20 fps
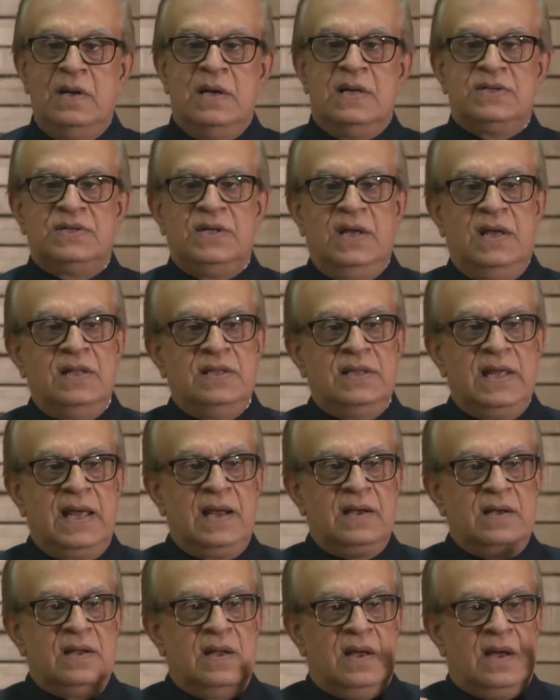saying
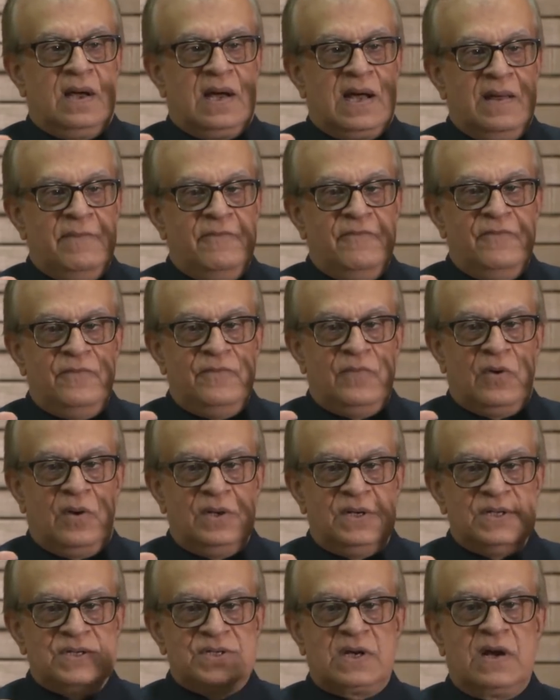that I'm
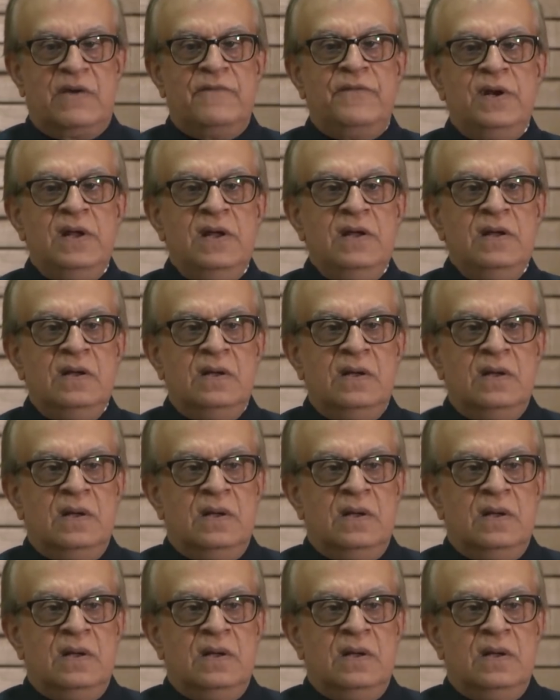discovering